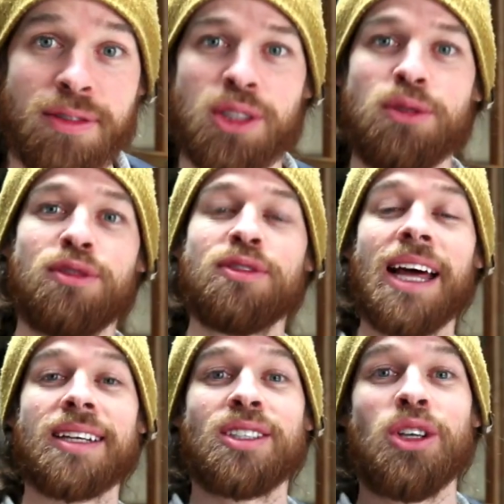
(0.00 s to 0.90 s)
to
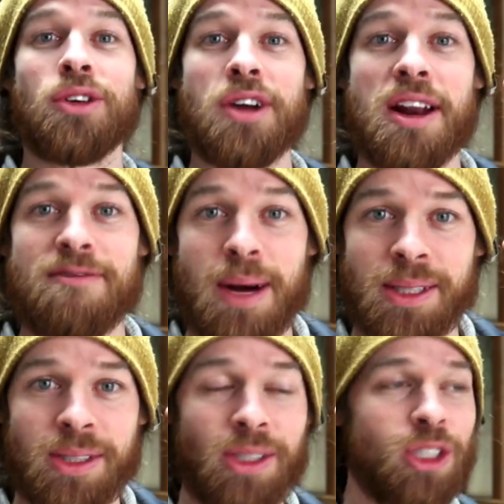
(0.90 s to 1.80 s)
flex your creative
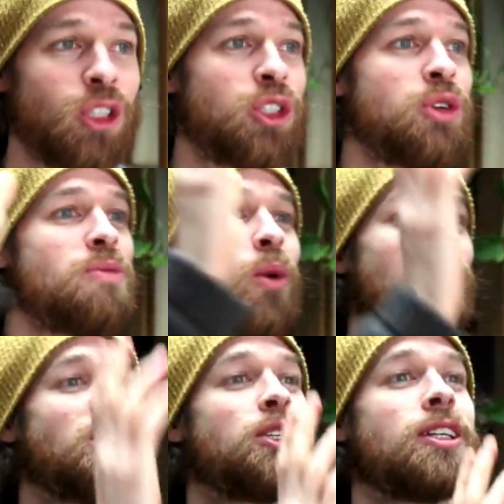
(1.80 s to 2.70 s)
muscle, to tune more
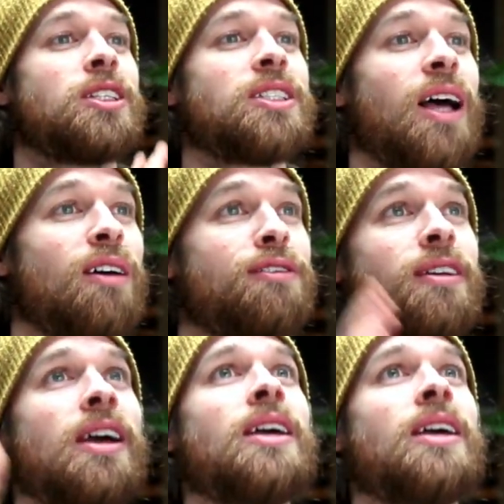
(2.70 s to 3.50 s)
into yourself,